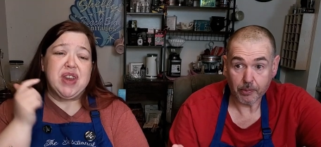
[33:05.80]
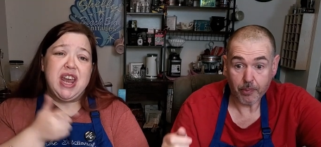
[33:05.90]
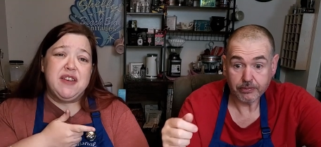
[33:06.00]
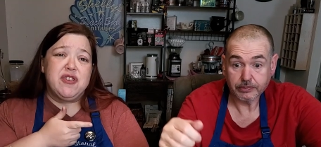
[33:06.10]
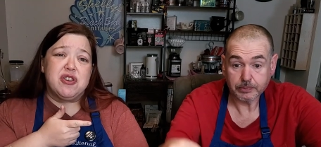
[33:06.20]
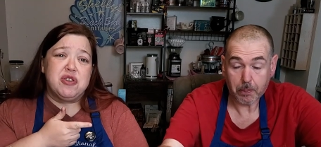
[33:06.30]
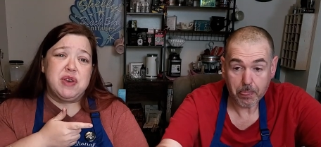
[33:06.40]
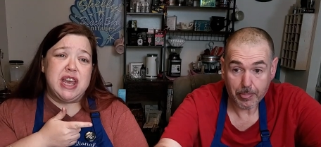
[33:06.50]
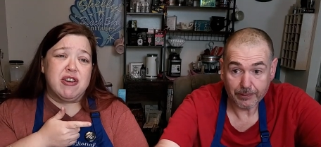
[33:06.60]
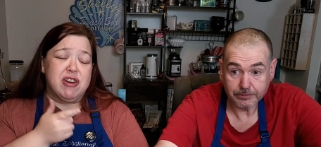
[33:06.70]
Speaker 1: And if you're new
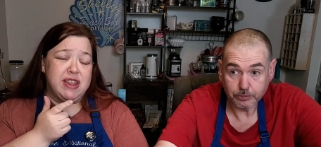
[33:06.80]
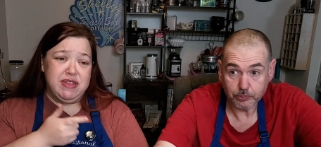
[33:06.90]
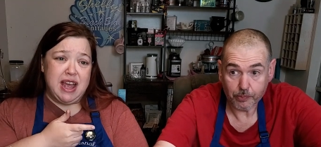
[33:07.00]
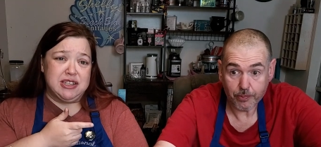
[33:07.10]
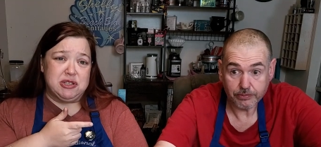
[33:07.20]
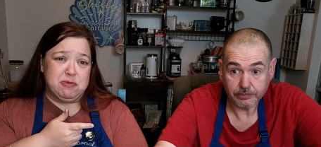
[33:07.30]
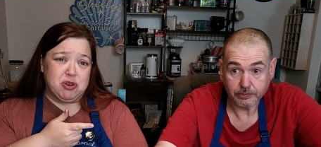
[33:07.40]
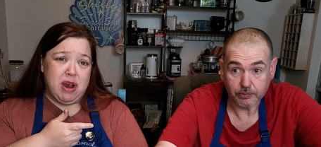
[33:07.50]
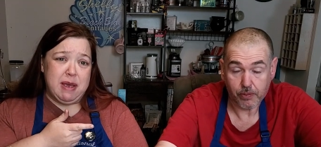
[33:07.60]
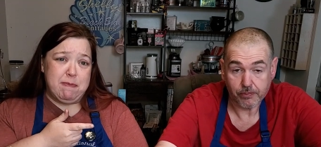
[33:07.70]
here, hit that
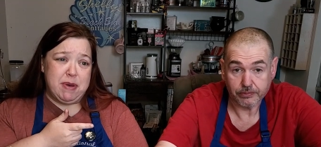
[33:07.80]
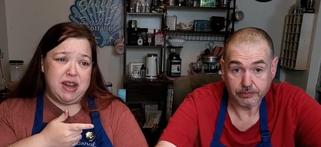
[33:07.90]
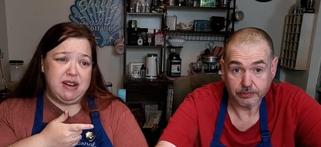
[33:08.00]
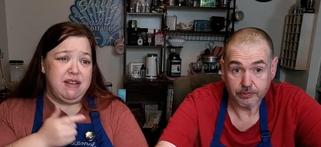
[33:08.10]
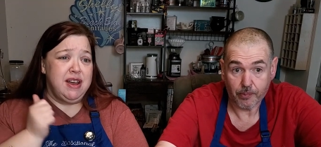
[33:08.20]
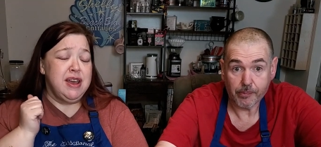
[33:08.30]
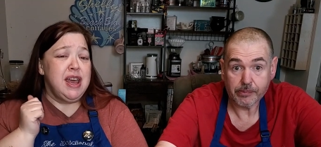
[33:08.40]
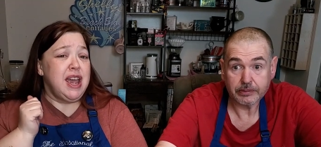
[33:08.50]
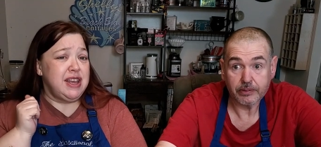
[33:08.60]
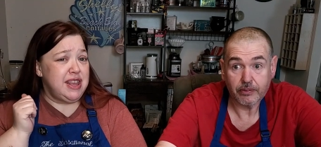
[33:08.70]
subscribe button
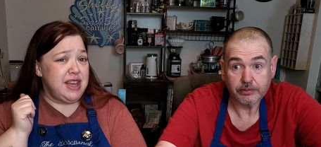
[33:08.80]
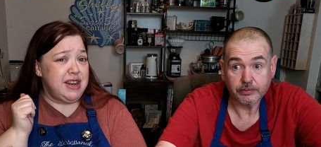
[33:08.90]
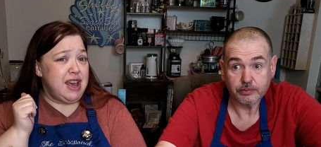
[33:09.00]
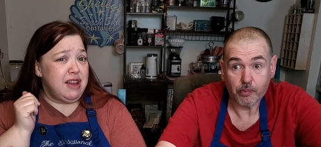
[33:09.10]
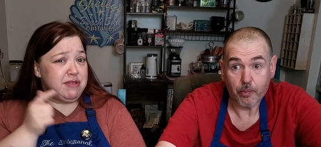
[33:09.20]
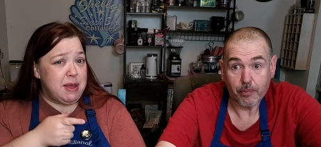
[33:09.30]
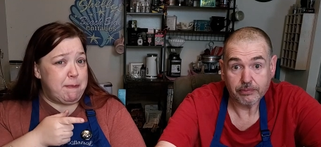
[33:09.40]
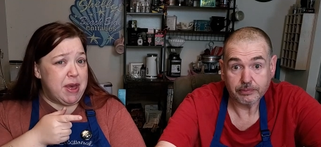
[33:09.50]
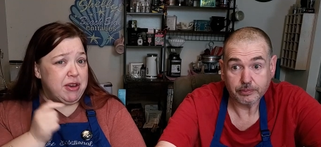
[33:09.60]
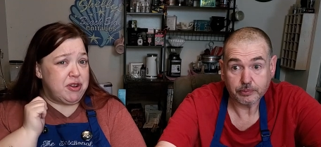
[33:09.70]
and then the
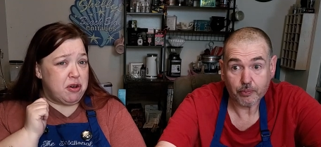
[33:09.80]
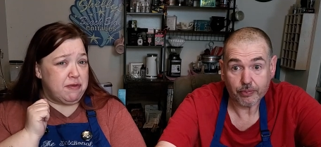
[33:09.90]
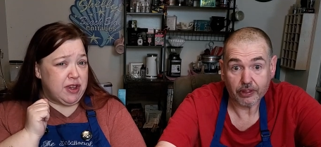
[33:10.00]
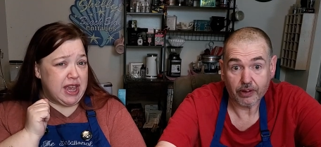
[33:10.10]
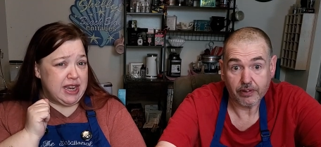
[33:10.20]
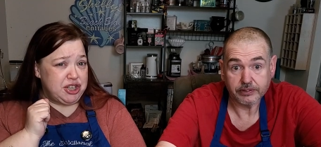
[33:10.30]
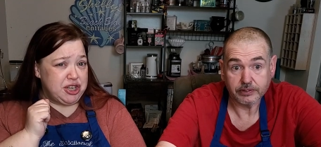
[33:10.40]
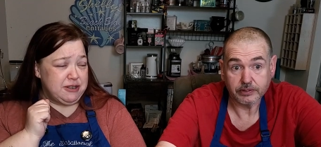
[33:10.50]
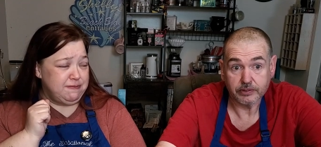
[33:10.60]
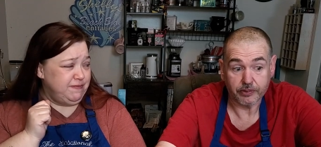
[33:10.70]
bell
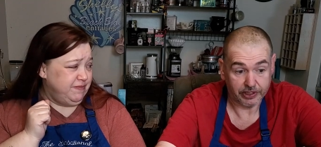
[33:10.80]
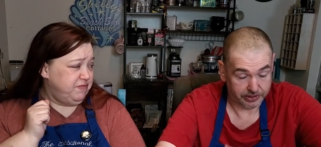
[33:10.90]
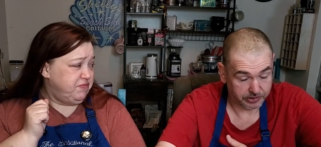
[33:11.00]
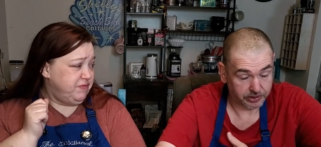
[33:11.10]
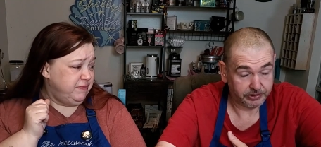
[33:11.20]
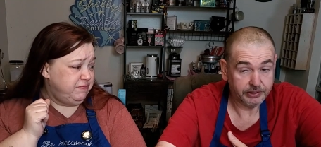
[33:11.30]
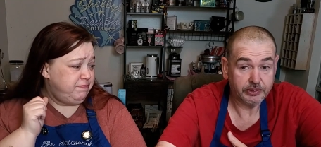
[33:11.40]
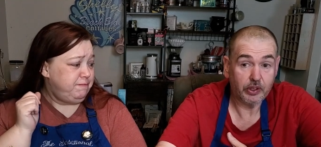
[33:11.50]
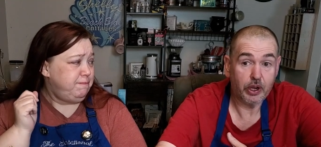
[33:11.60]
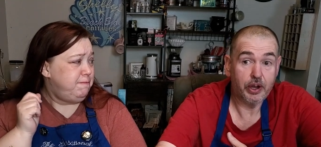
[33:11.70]
notification.
Speaker 2: Yes.
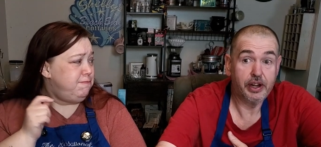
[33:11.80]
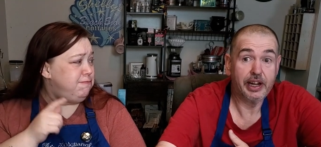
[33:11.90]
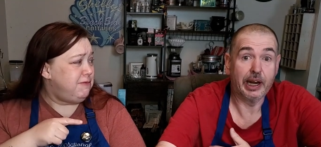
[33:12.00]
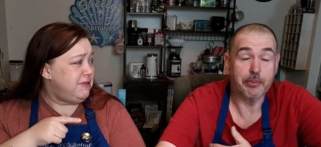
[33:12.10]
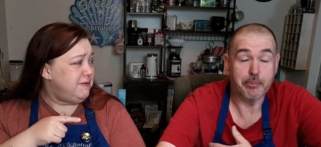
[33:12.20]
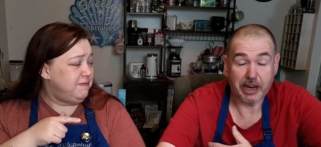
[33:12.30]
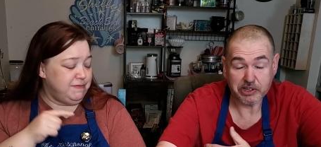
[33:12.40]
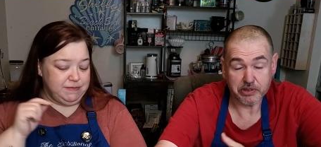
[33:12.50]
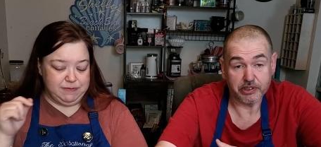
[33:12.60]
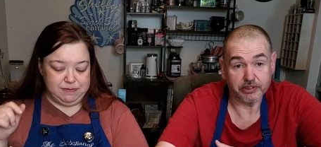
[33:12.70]
And make
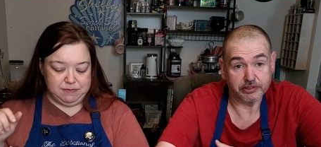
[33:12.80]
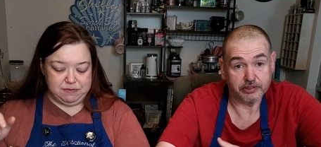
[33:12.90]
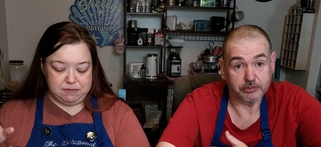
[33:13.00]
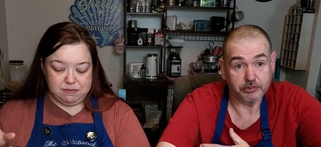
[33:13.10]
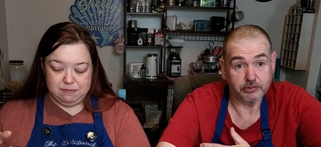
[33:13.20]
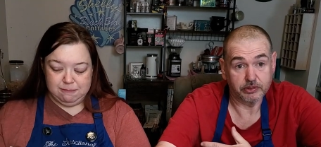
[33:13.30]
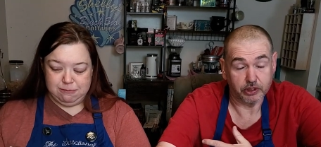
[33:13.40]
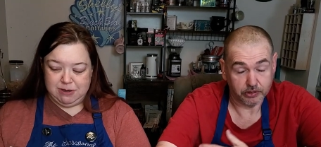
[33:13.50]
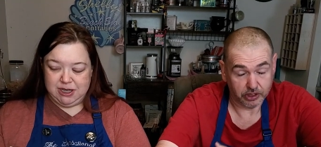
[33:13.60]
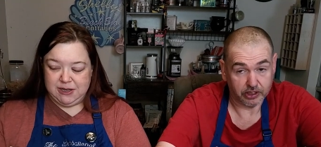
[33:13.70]
sure
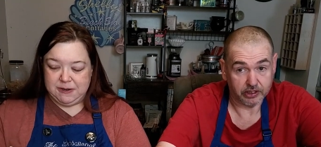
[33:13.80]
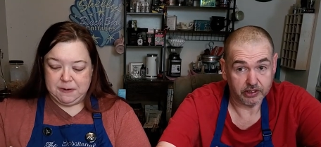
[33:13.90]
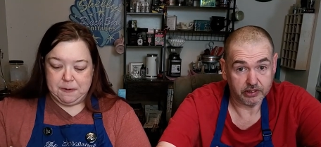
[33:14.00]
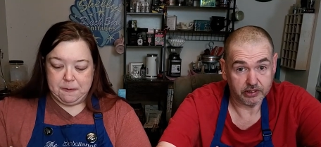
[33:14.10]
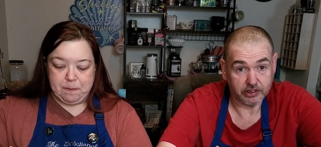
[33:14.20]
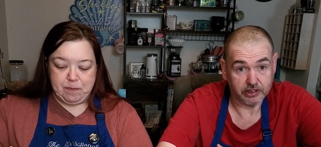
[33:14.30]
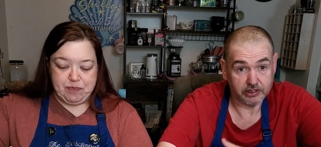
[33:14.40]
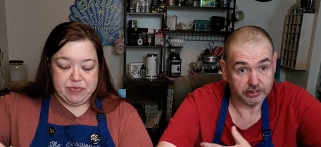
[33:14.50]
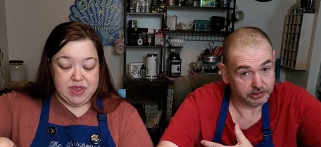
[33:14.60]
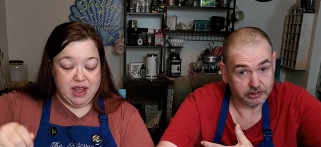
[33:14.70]
you
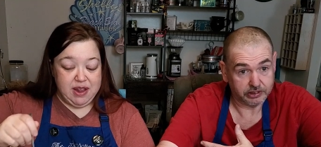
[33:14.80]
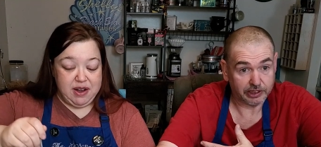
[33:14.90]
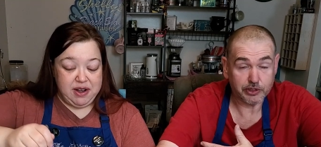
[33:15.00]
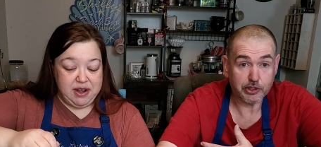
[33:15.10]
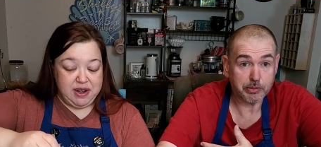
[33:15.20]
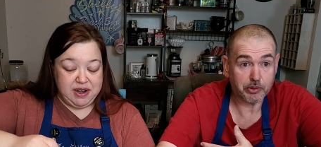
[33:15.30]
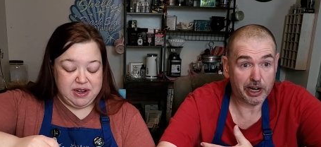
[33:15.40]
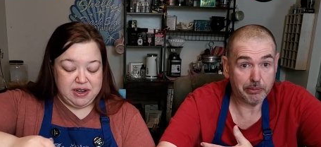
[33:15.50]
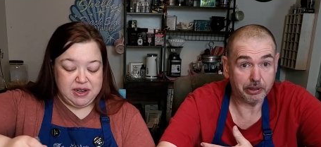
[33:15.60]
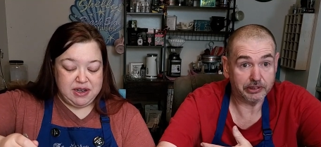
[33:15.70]
click the
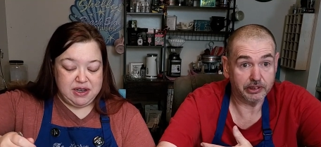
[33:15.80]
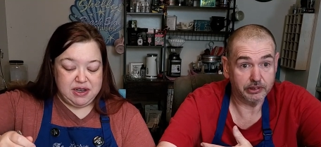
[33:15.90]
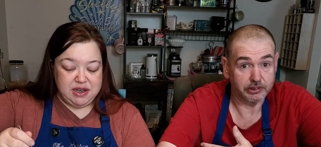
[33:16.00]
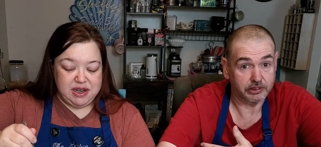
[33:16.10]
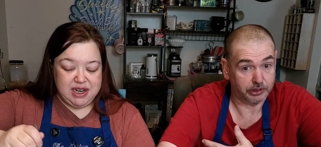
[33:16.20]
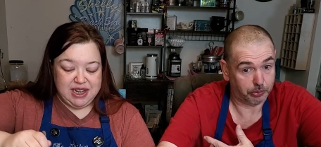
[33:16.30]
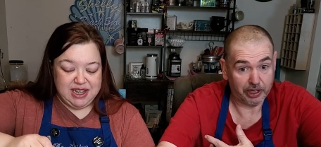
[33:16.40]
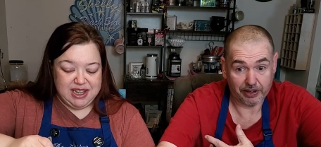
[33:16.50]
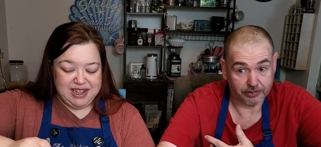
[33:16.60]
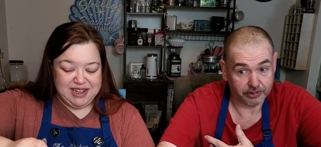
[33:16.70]
subscribe button too, because we have